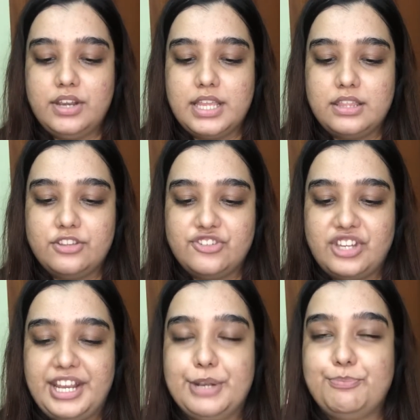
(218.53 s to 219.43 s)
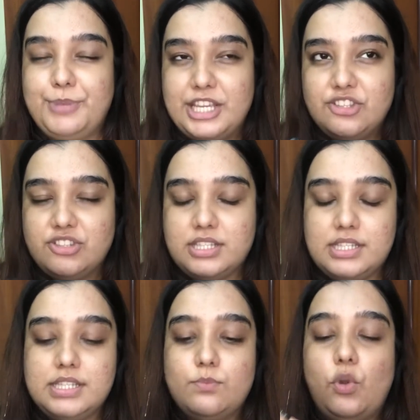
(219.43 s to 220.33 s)
in the shade Peach. This
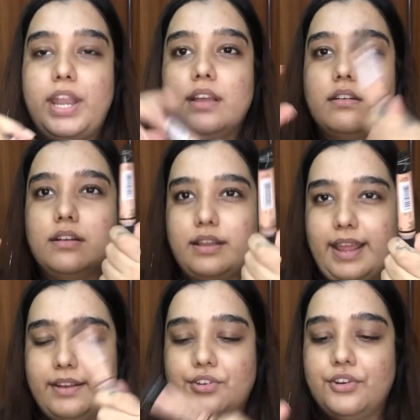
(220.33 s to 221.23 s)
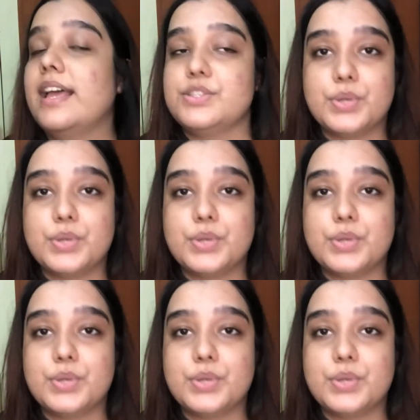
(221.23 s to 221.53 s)
is more like a corrector.